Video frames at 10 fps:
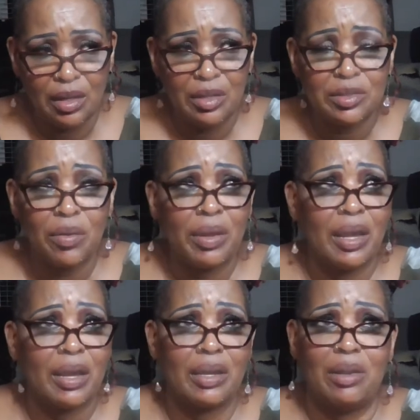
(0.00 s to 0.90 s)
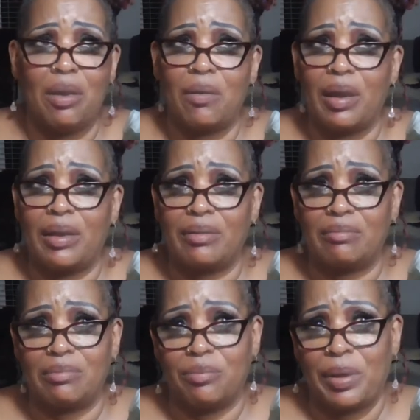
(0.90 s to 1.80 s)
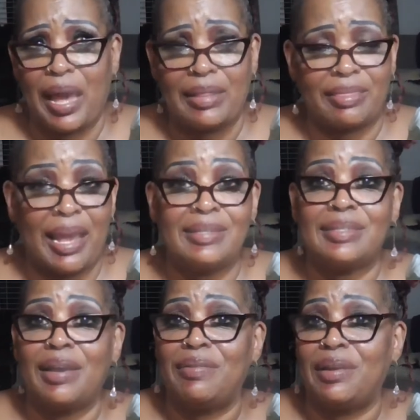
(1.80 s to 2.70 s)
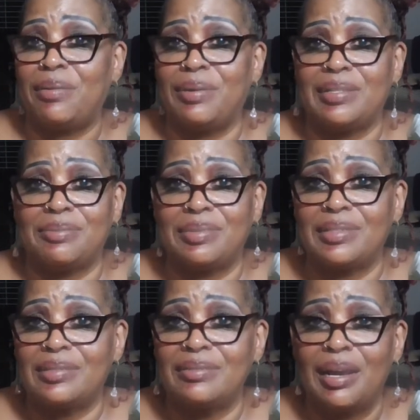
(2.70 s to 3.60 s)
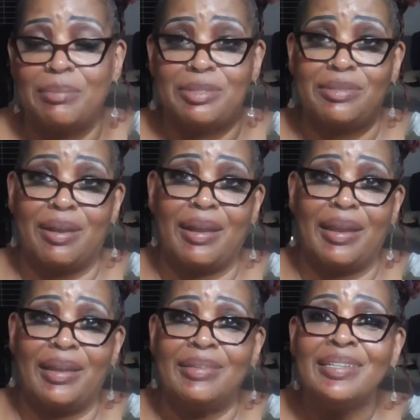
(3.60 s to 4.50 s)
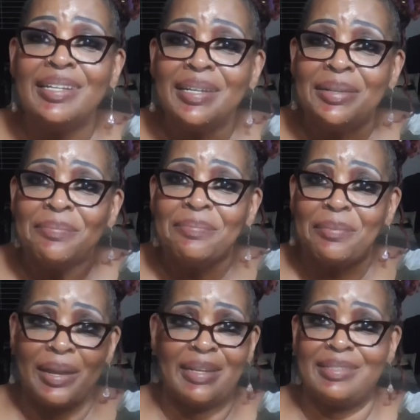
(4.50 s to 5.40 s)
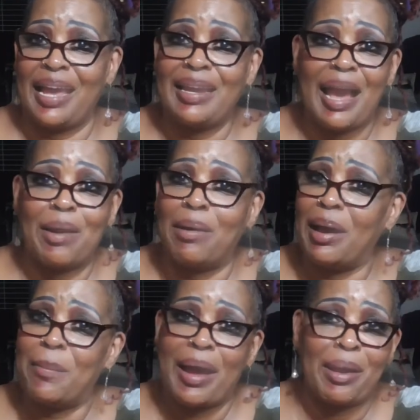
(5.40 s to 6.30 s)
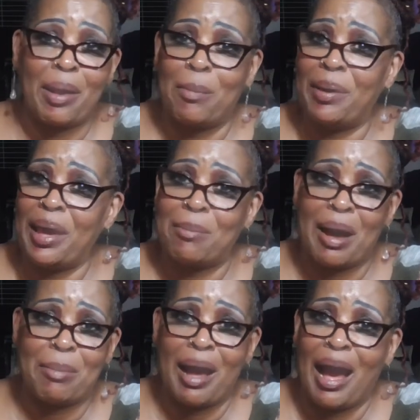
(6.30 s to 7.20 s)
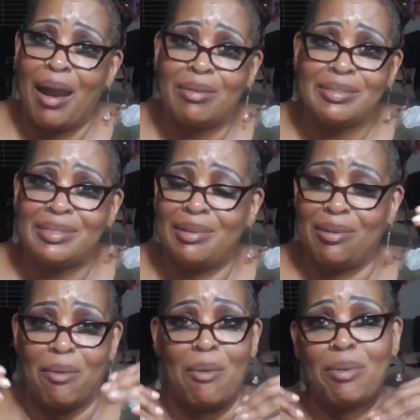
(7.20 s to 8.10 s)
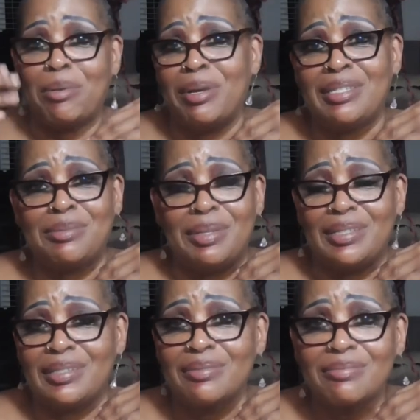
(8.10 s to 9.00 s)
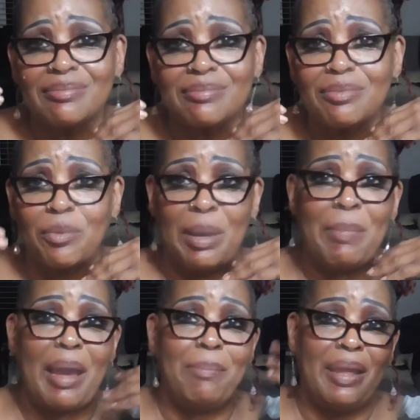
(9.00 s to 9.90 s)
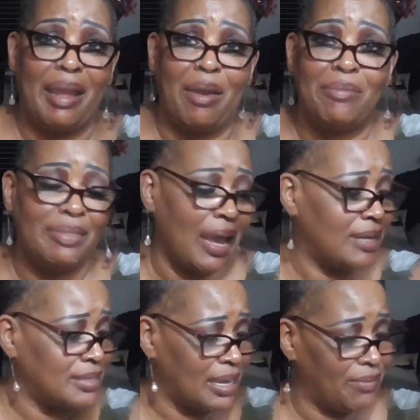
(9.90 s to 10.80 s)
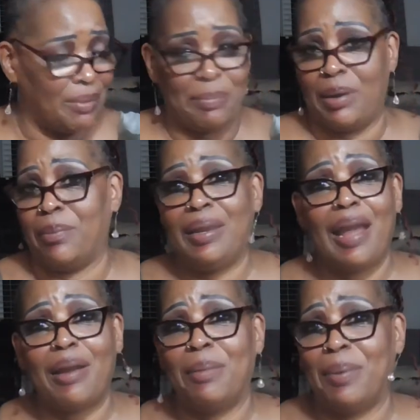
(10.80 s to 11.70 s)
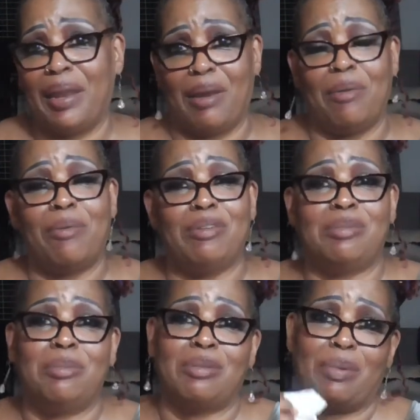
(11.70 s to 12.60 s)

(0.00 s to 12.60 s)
So you know, we got Thanksgiving and Christmas. I'm struggling because everybody ain't gonna be at mama house, you know, on Christmas. We might be there on Thanksgiving, but we're not going to be there on Christmas.